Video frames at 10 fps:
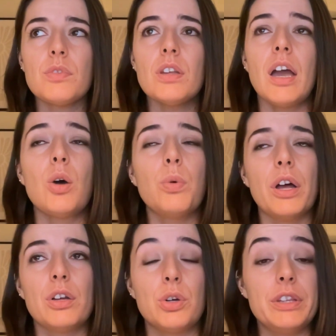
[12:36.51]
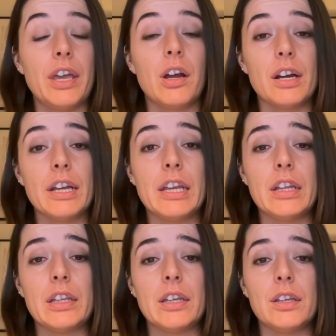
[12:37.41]
how well good they are at
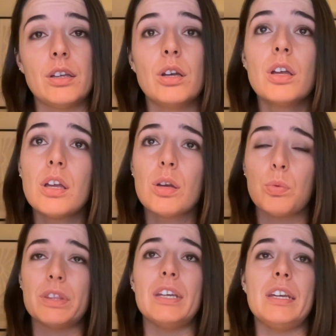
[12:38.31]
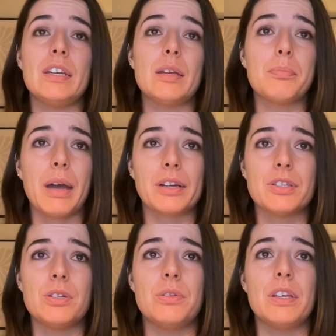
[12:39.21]
healing, what they need to get back
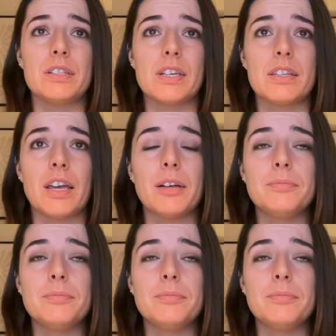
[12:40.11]
to, things like that.